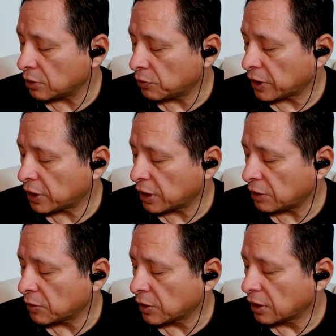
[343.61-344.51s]
big
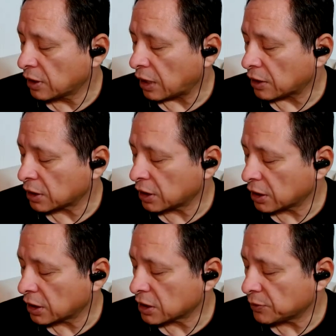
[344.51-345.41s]
name, Kathleen
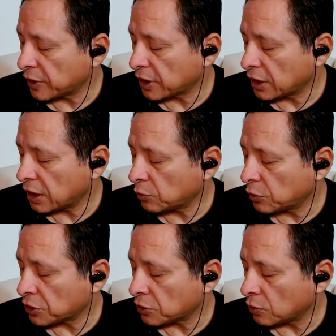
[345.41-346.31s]
Higgins, big name,
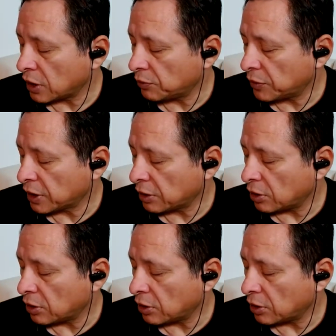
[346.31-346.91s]
Richard White, big name.